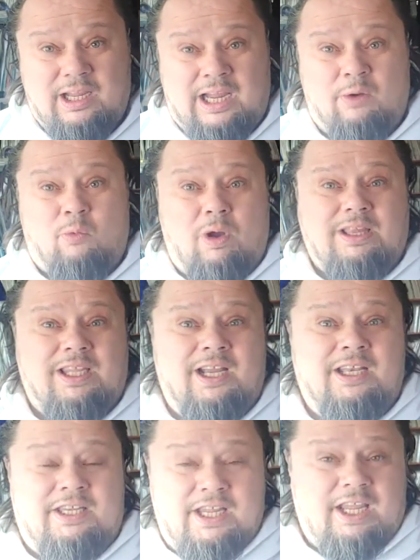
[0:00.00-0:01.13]
and what they
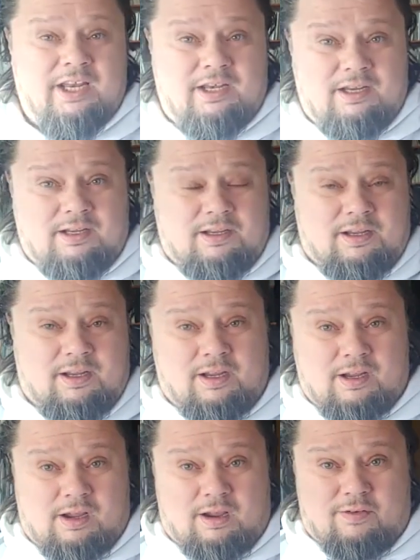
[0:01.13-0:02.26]
did
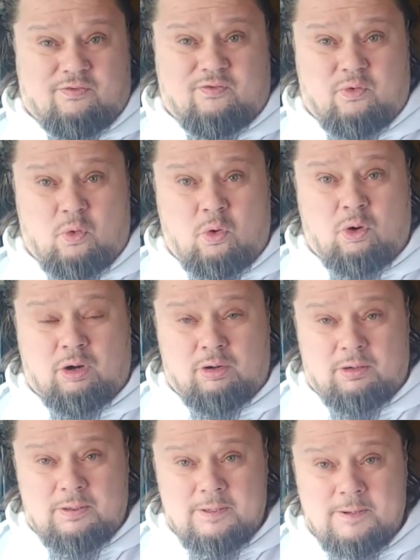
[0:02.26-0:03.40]

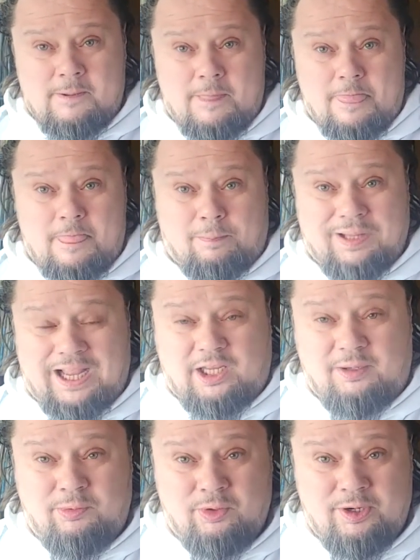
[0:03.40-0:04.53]
for the black
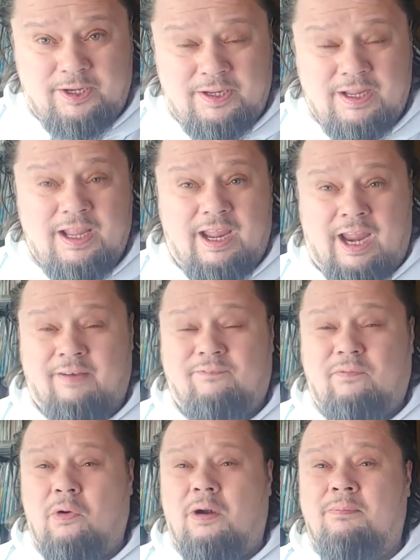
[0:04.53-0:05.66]
community and
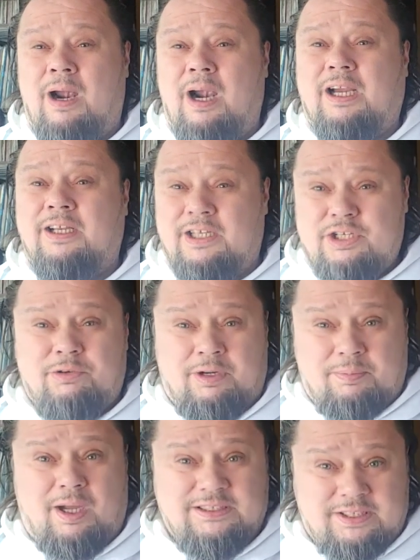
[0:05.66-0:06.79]
for American history and
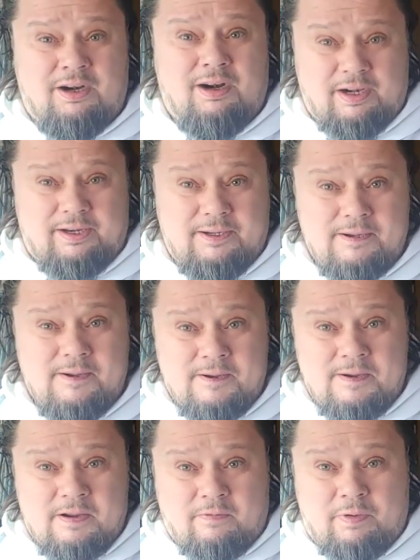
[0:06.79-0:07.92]
posterity.
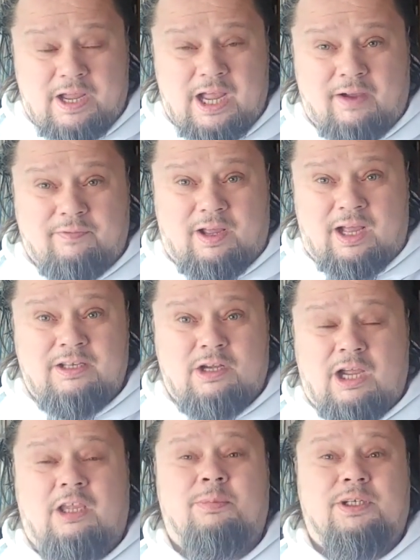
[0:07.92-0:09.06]
We have a
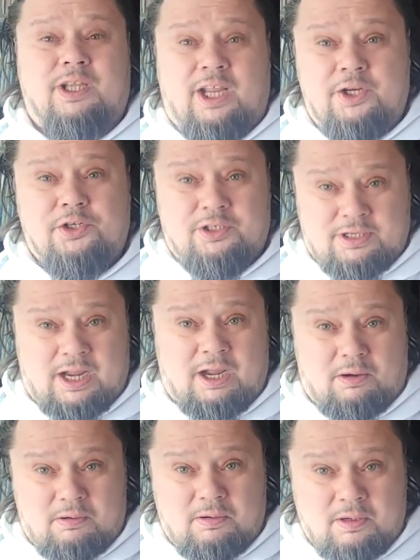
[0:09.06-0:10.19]
documentation
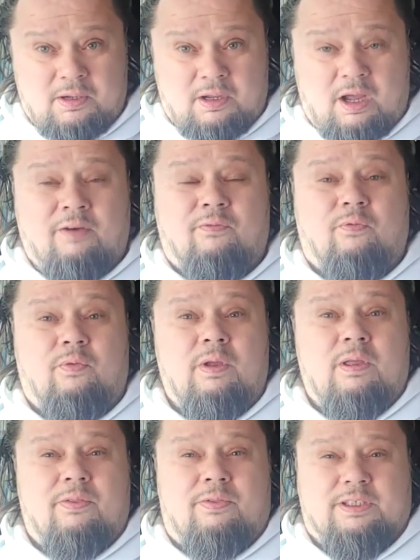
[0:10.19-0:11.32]
now of
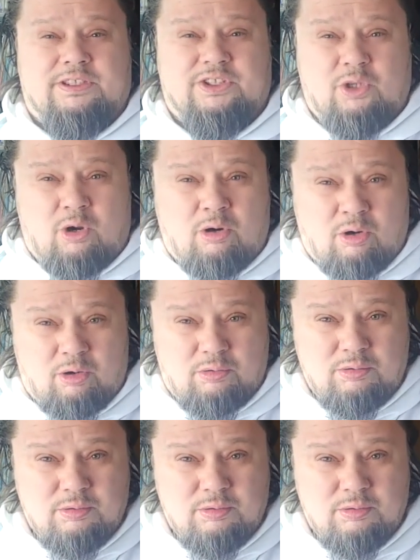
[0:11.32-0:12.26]
the sorrow